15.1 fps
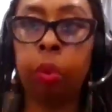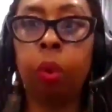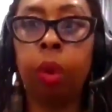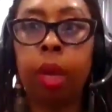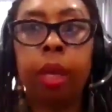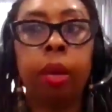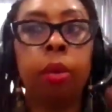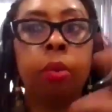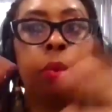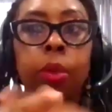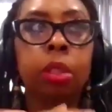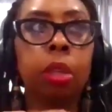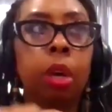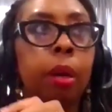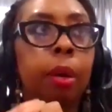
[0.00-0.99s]
point, and
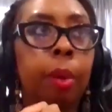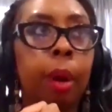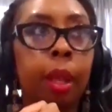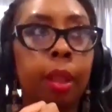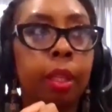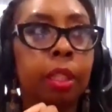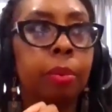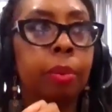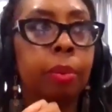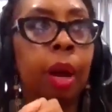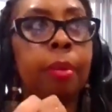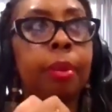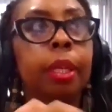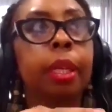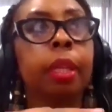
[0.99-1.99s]
we'll talk about this
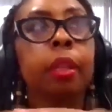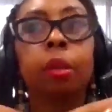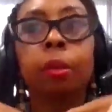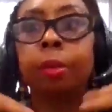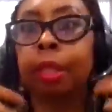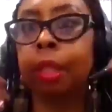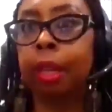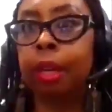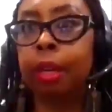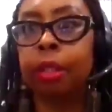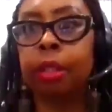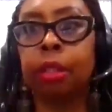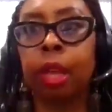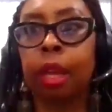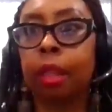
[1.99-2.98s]
probably a little bit later,
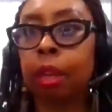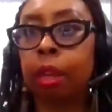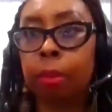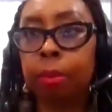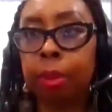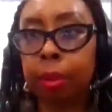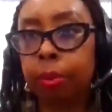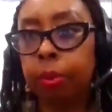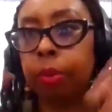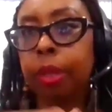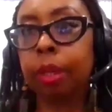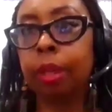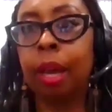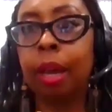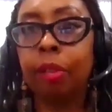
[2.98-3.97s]
is that there are people
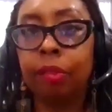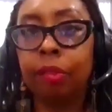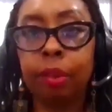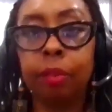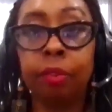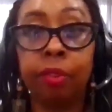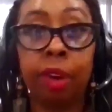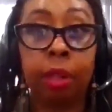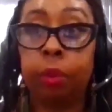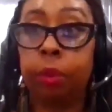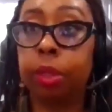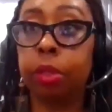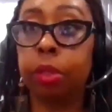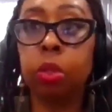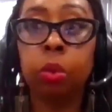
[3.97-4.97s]
with a lot of
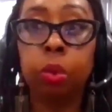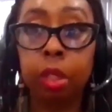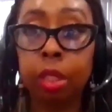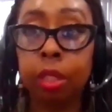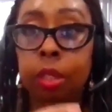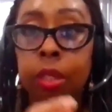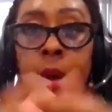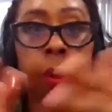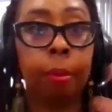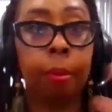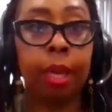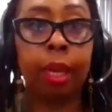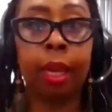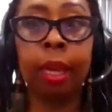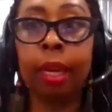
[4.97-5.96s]
followers who just don't
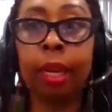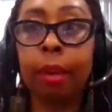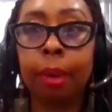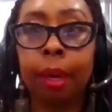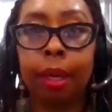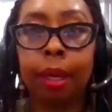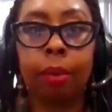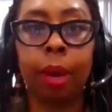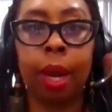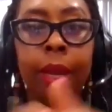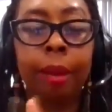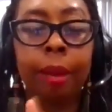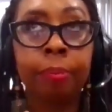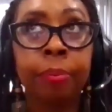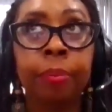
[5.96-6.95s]
make any money,
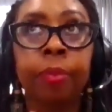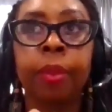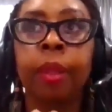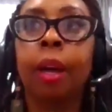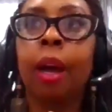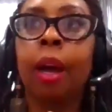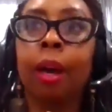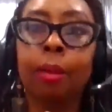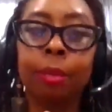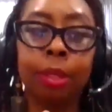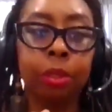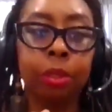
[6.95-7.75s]
right? And